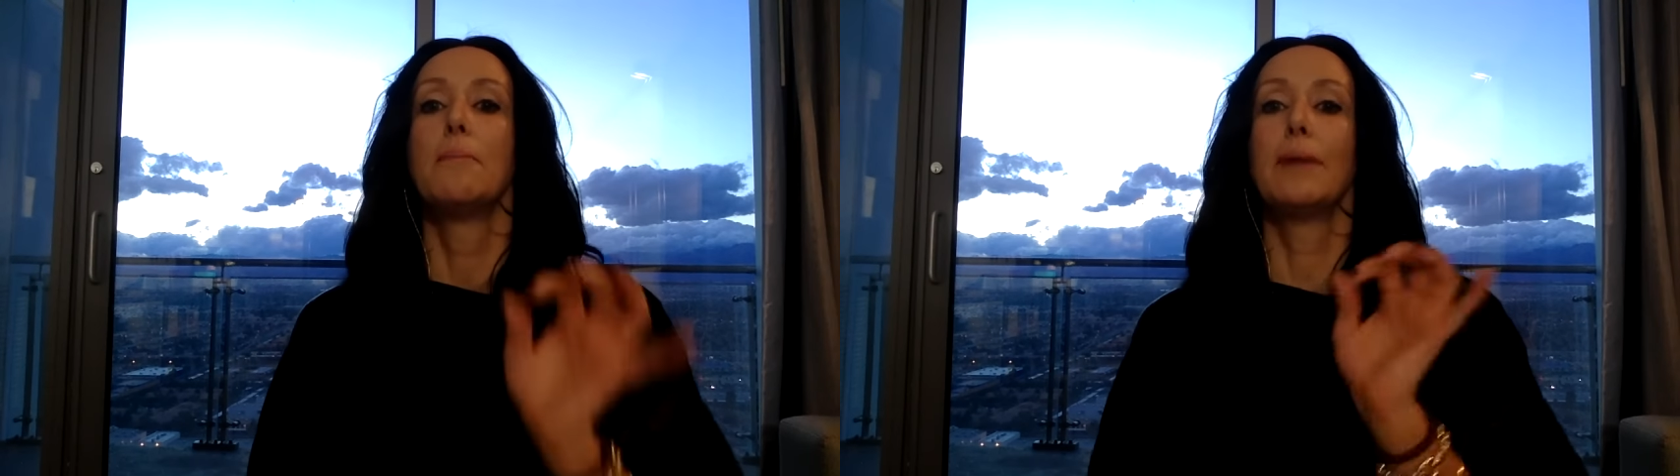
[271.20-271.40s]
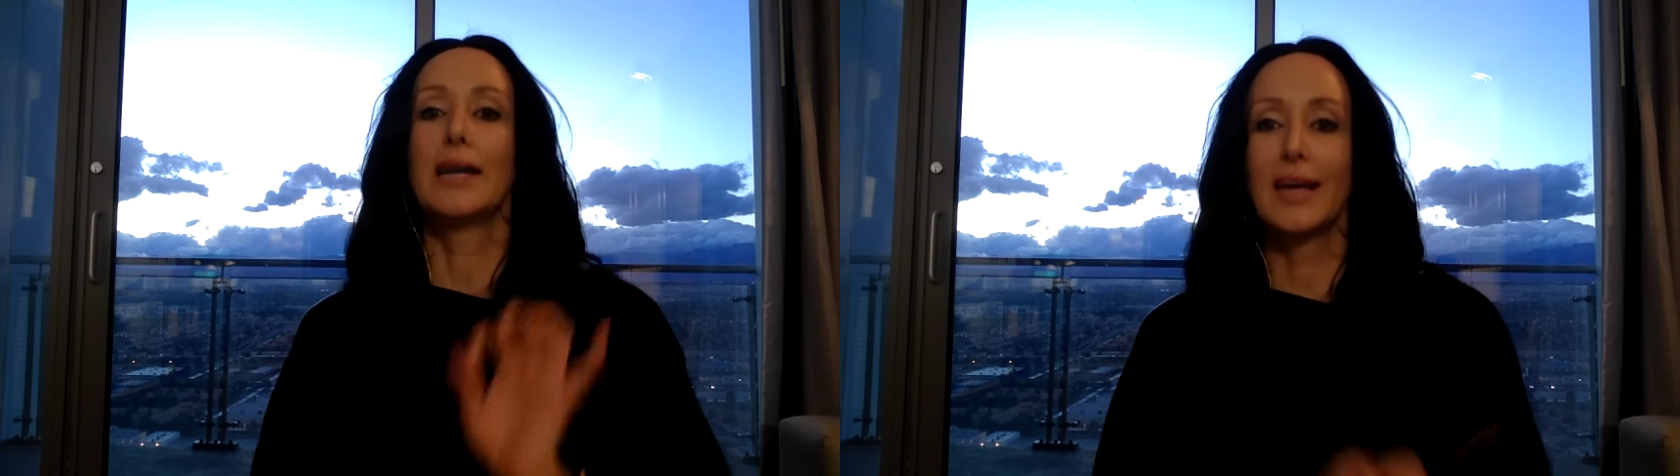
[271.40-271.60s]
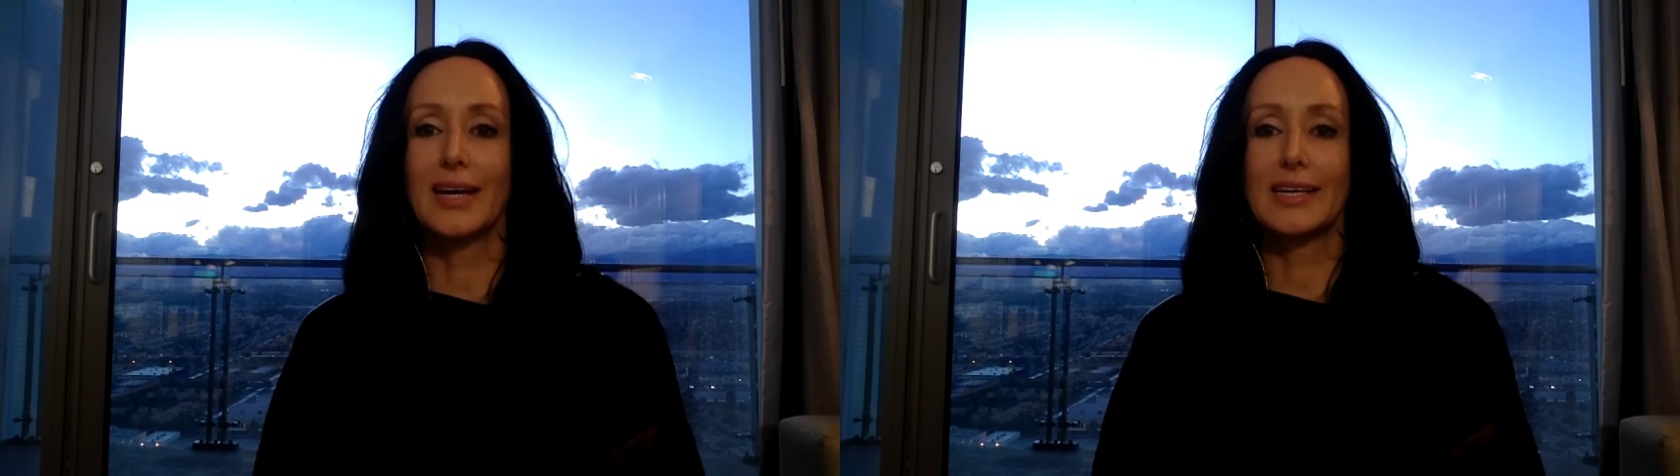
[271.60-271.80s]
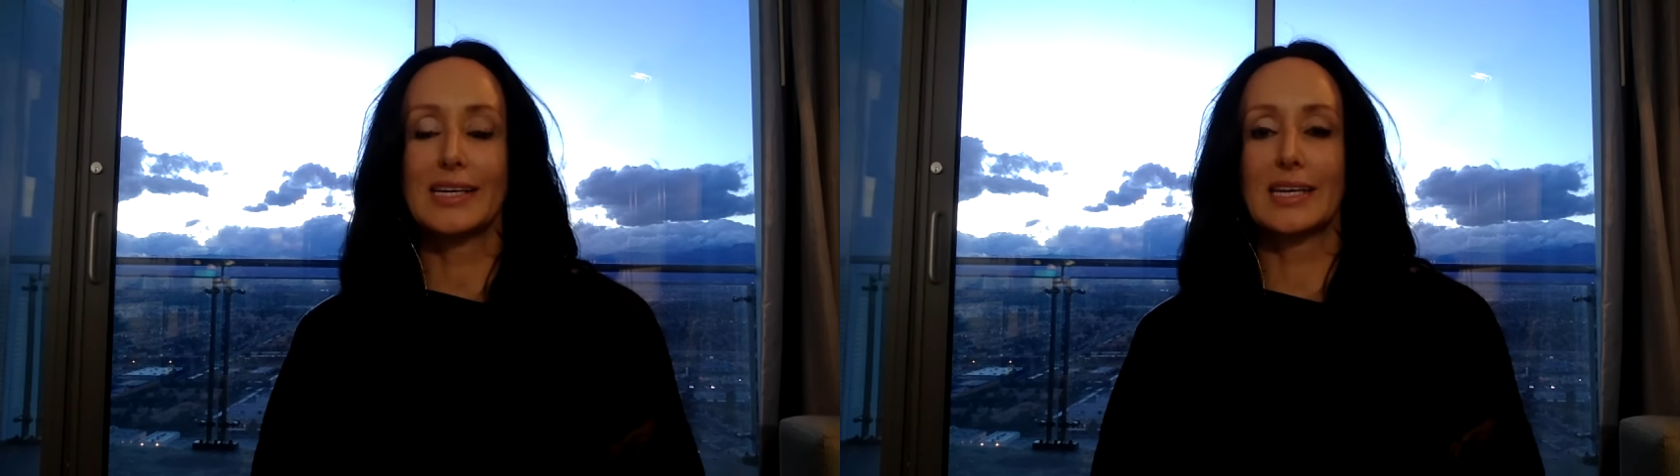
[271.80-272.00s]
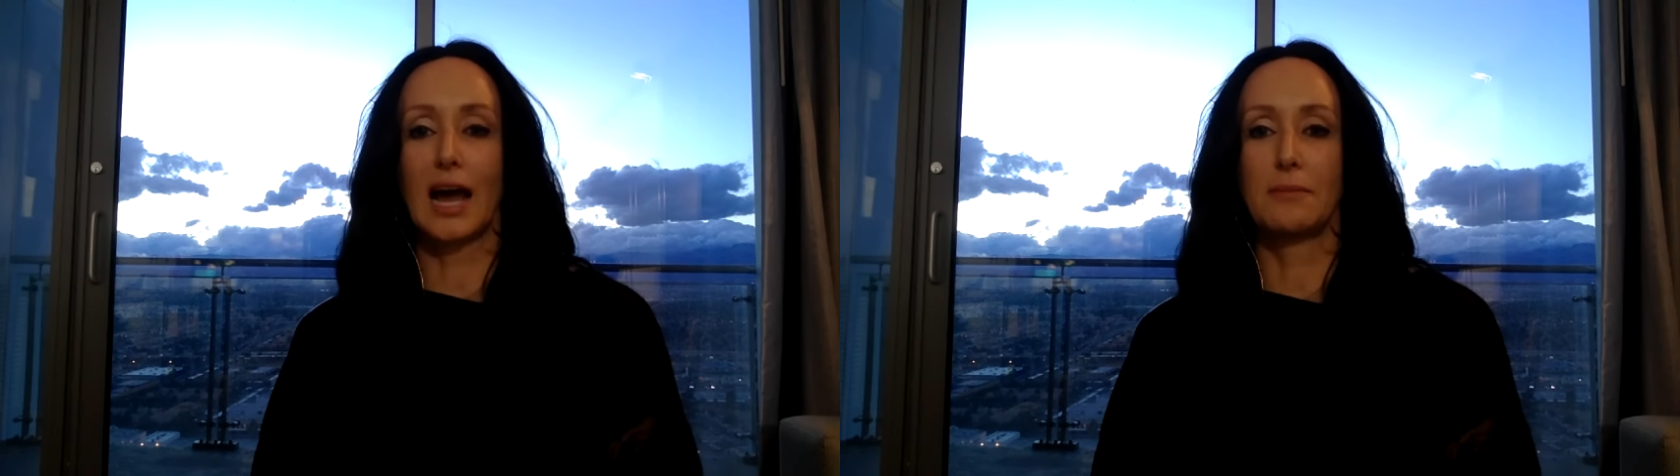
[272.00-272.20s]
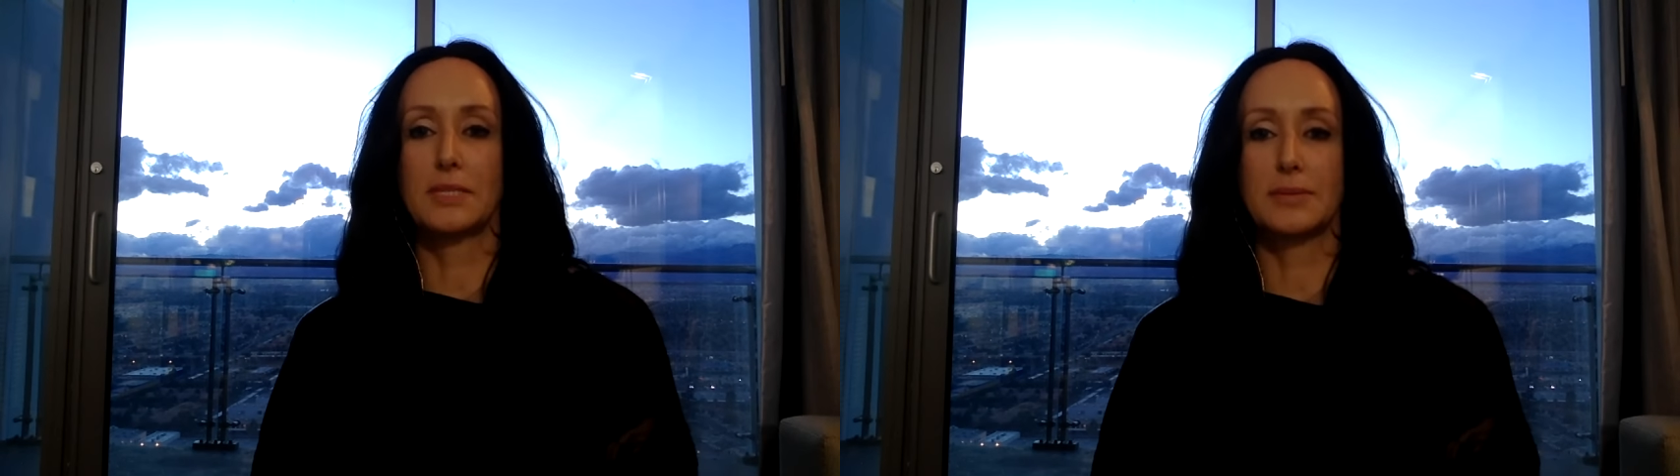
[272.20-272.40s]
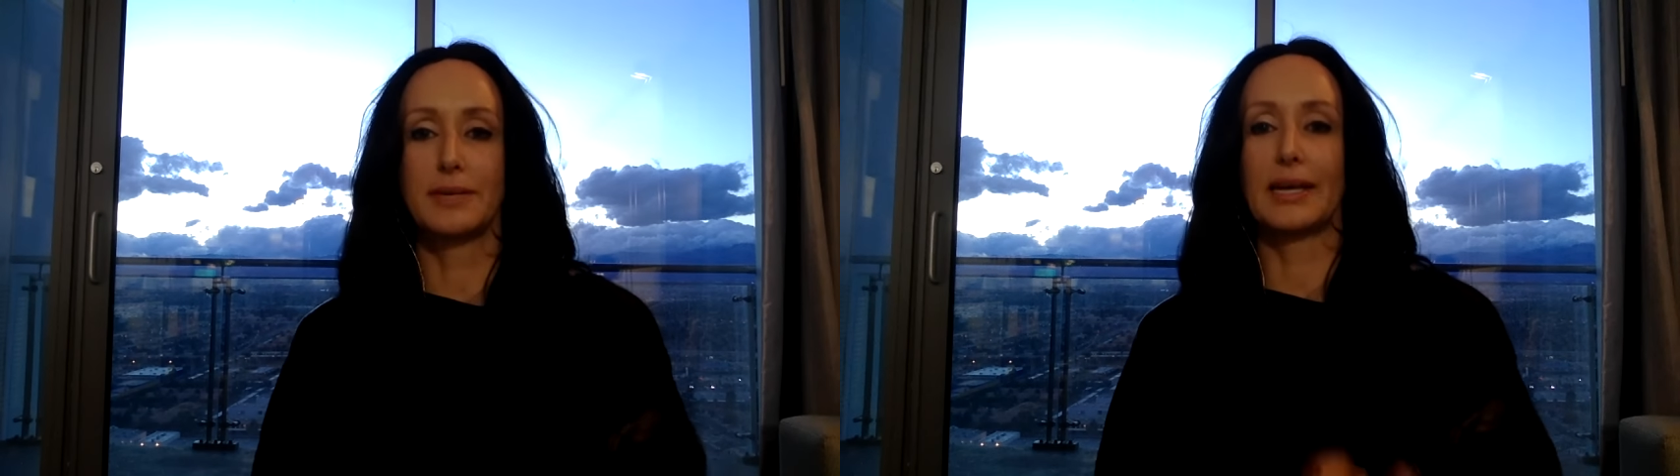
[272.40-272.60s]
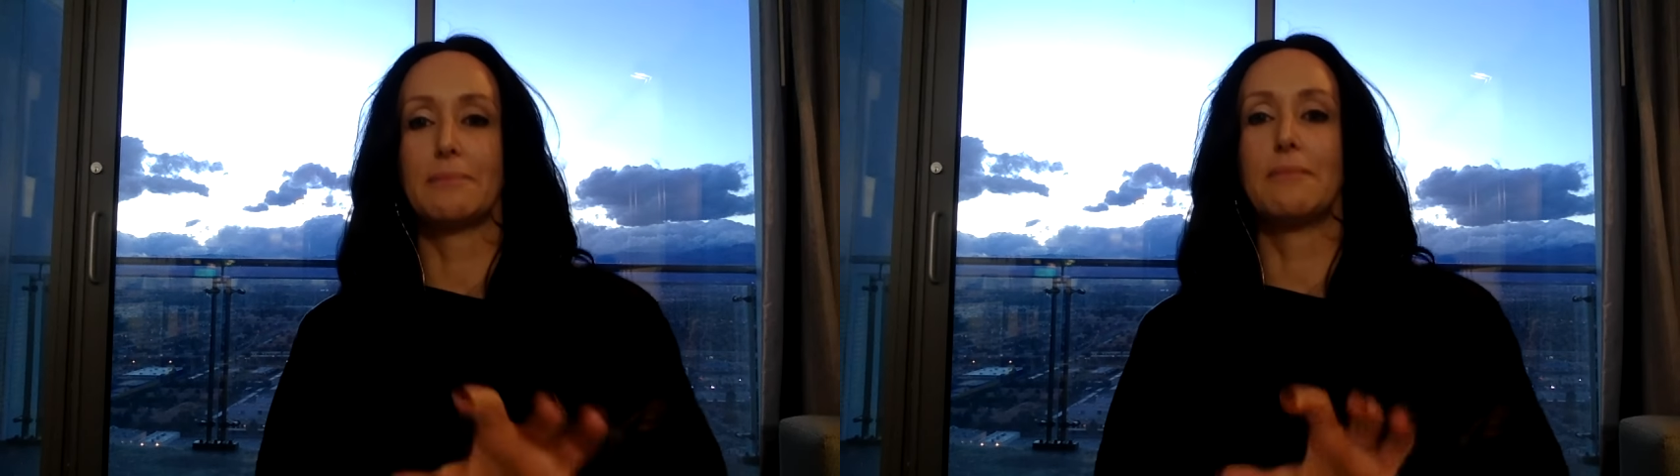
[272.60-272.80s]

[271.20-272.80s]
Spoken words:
Money I need, come to me.